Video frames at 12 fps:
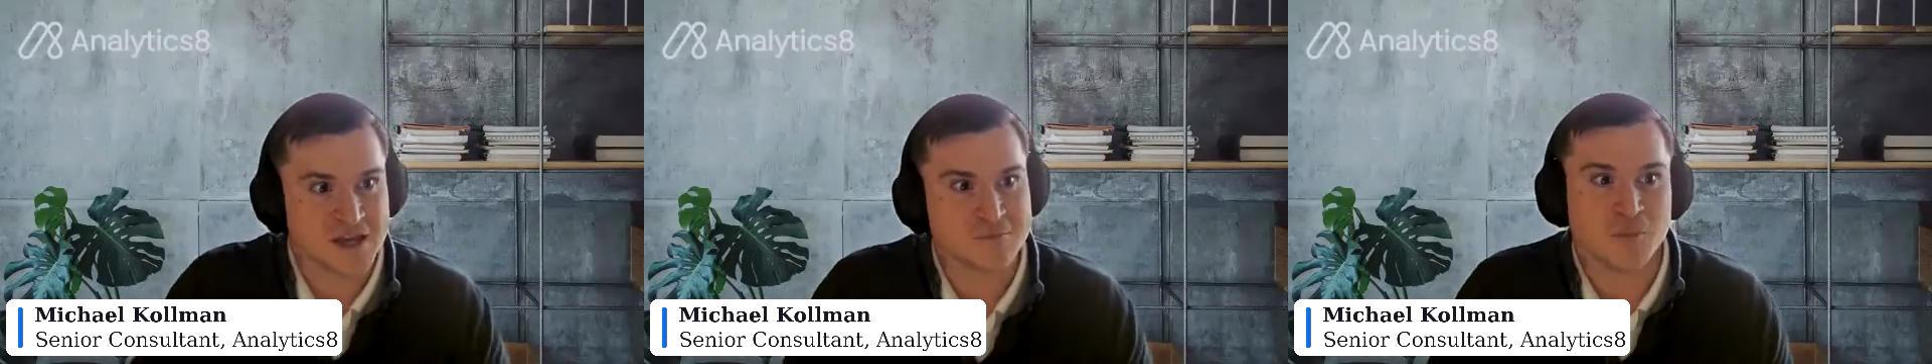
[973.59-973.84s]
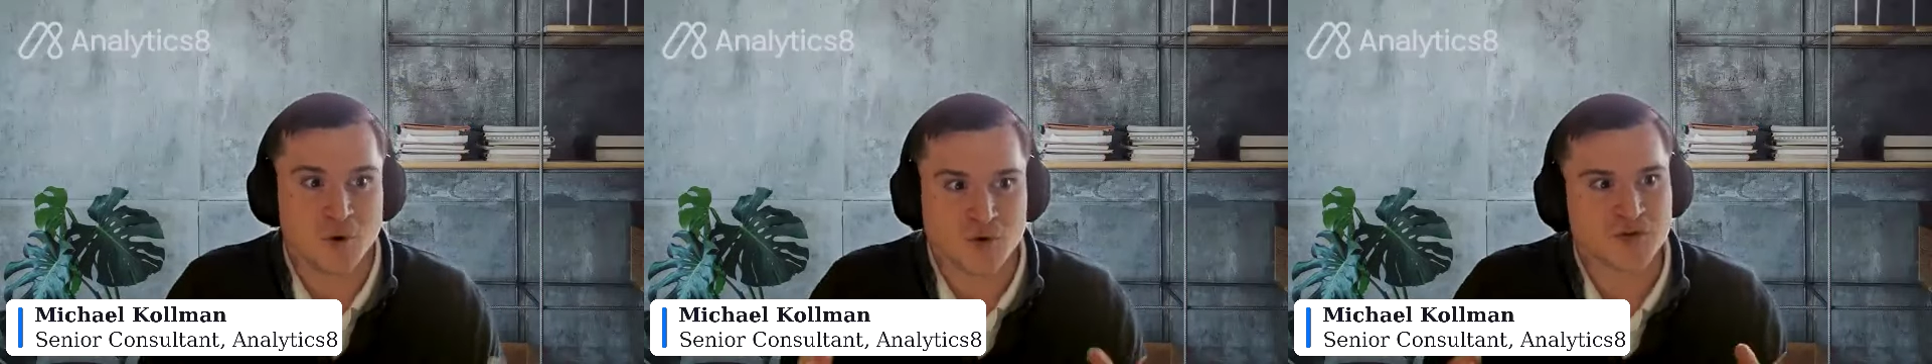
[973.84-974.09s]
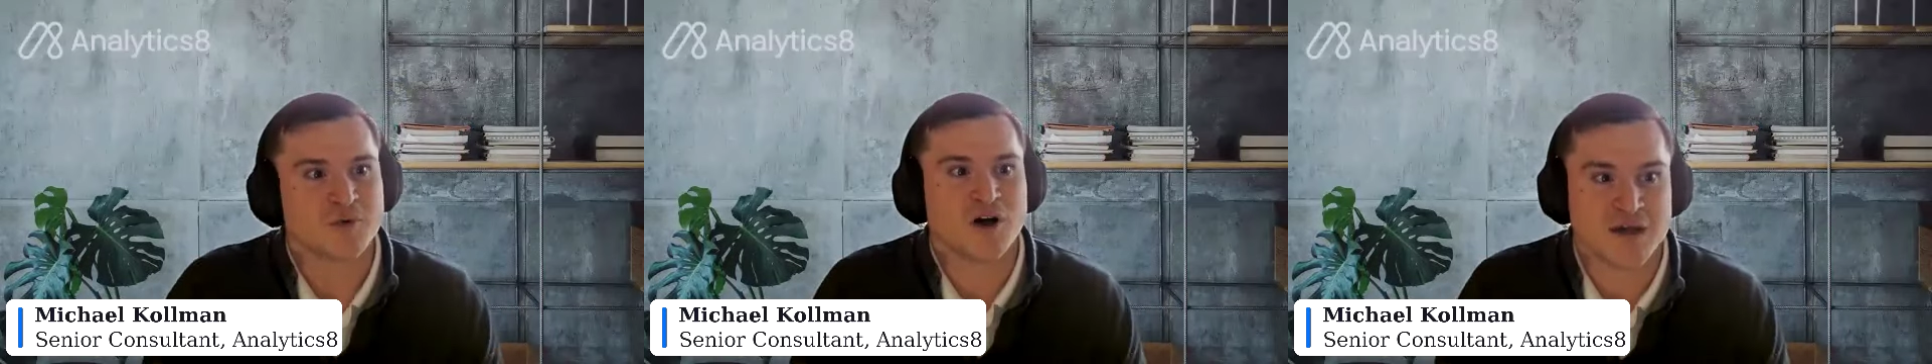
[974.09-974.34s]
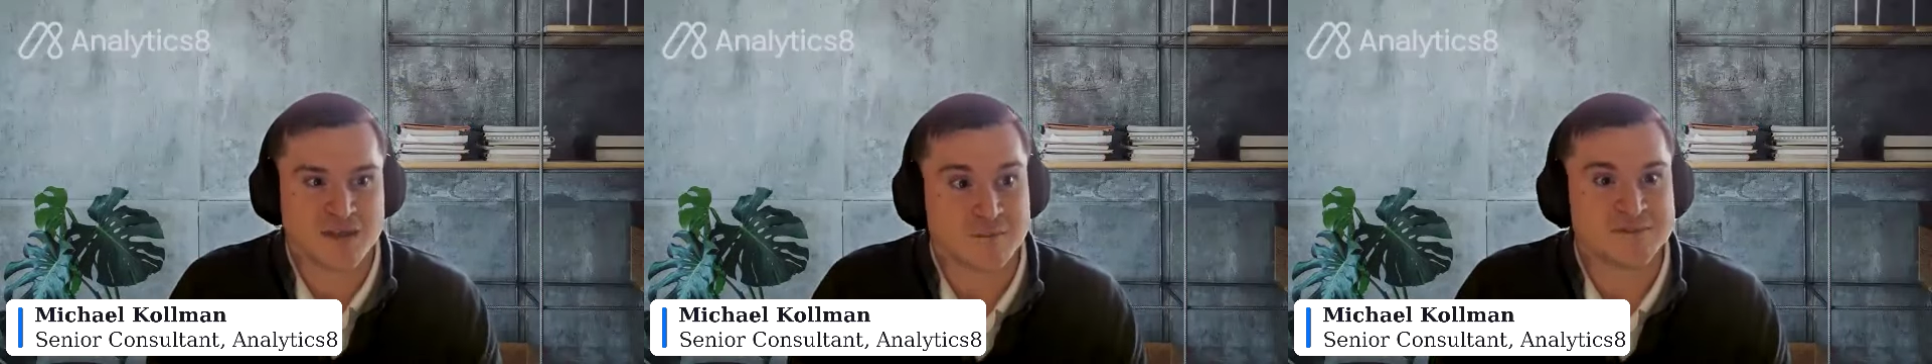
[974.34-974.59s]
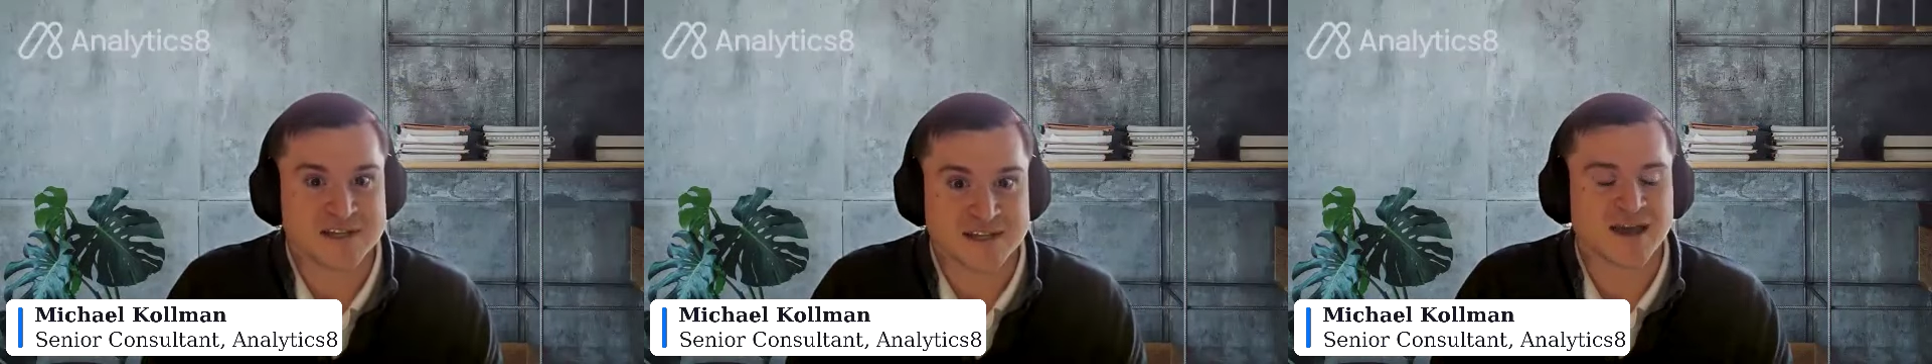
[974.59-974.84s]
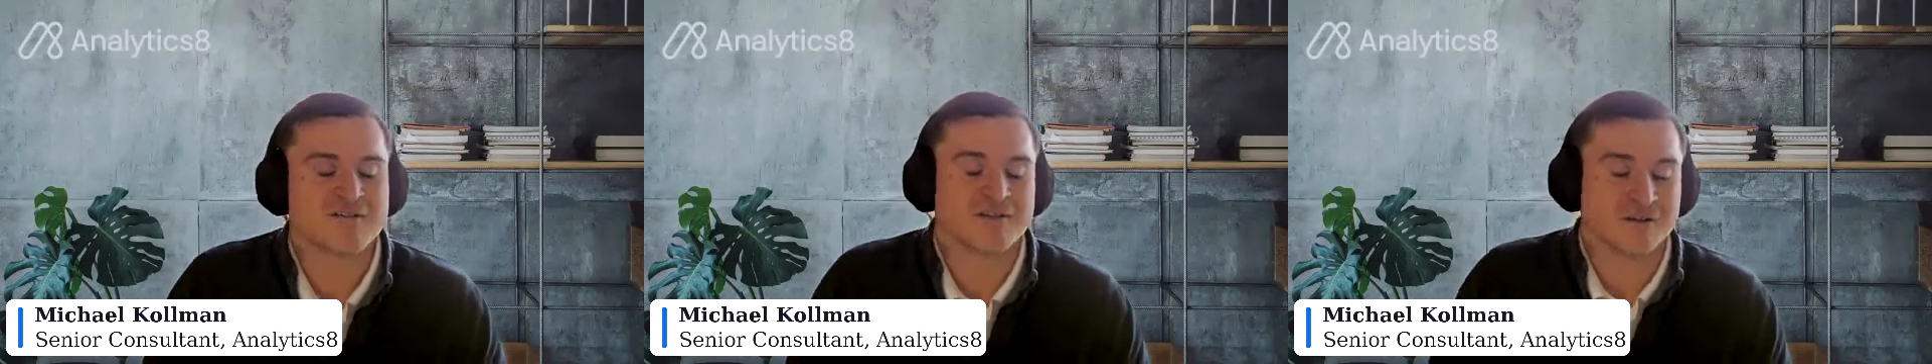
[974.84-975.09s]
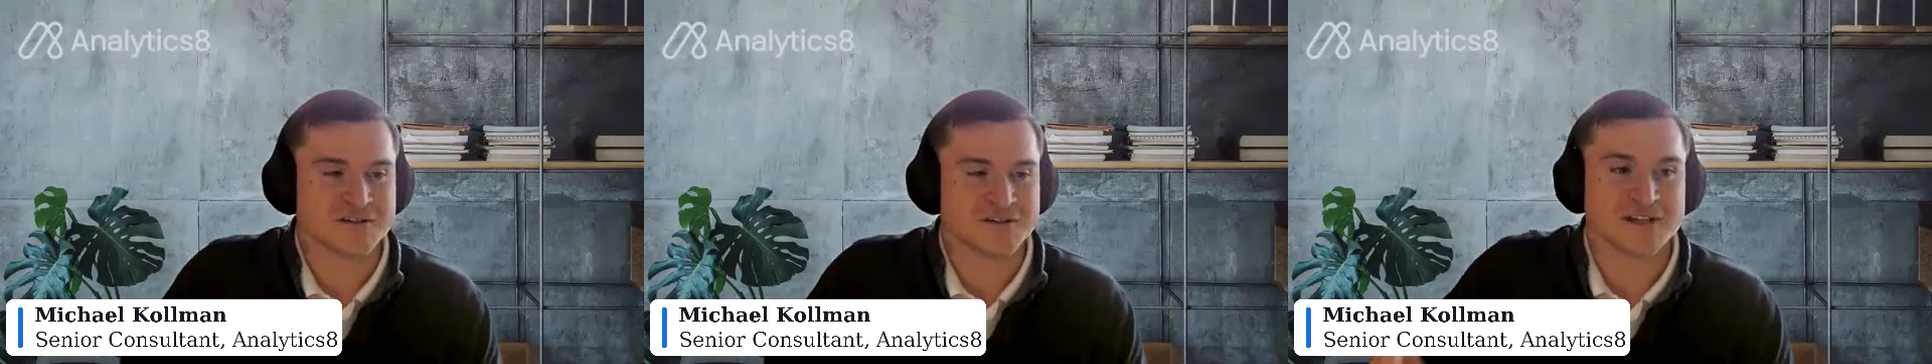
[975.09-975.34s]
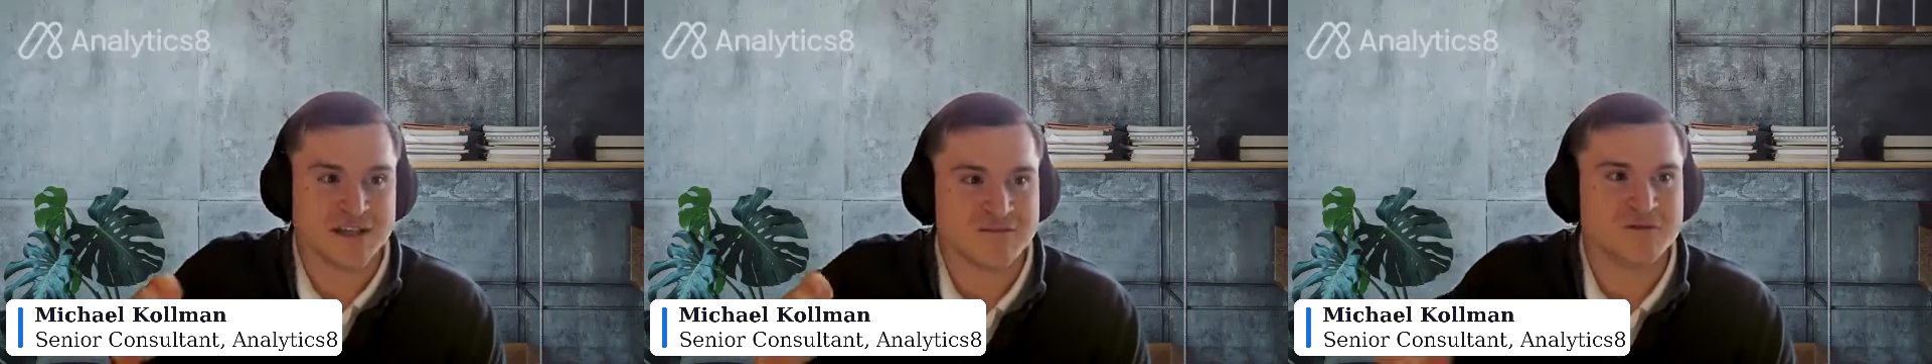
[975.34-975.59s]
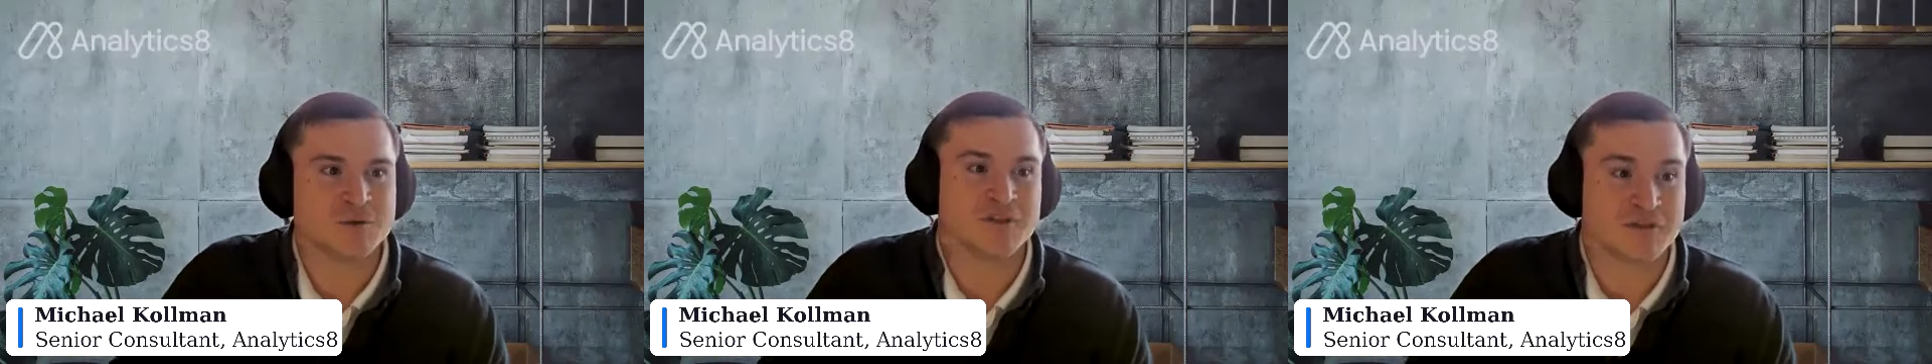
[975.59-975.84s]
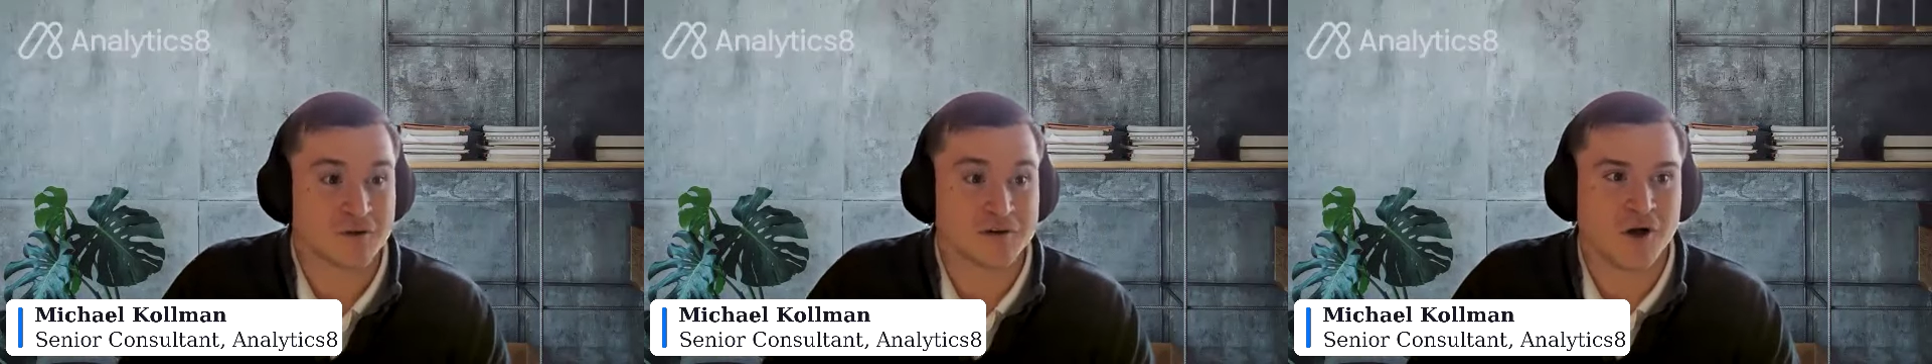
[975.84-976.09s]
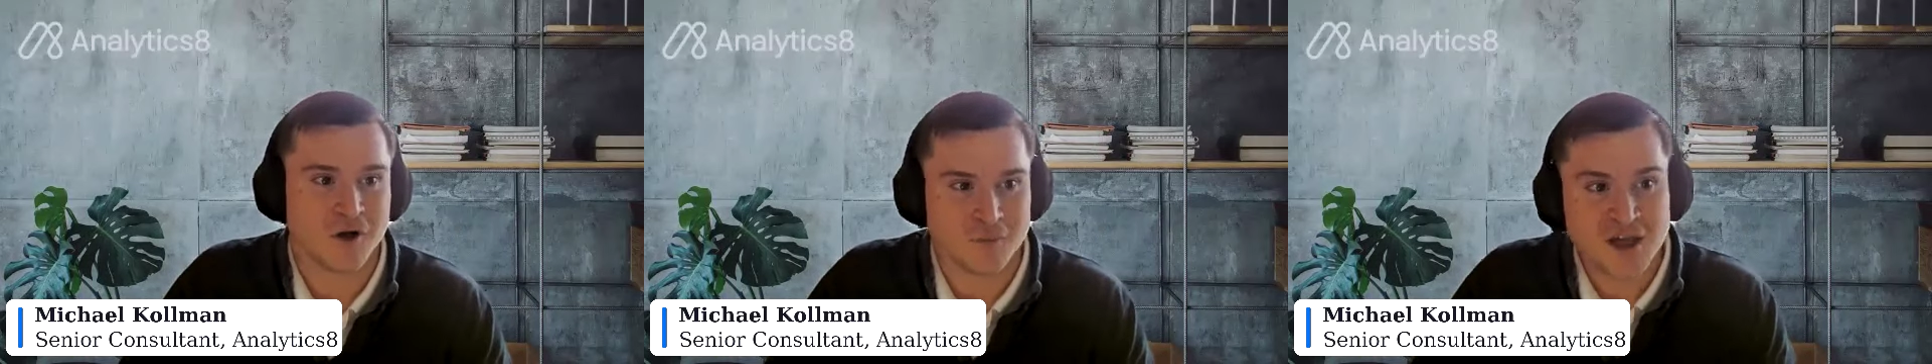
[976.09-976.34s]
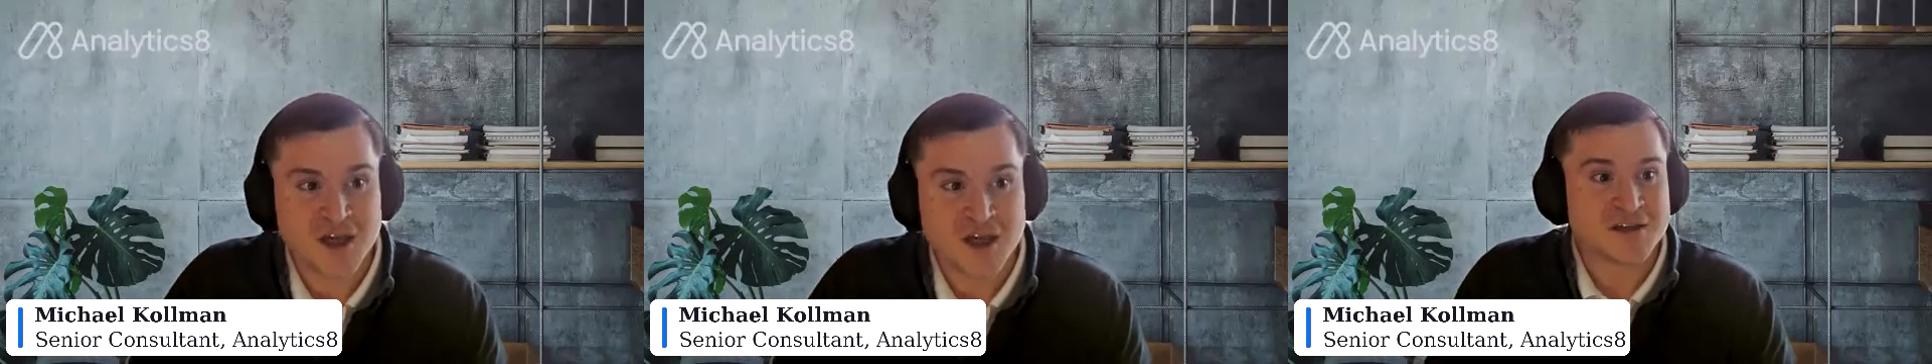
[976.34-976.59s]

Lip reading: and multiply them together to give you a third column.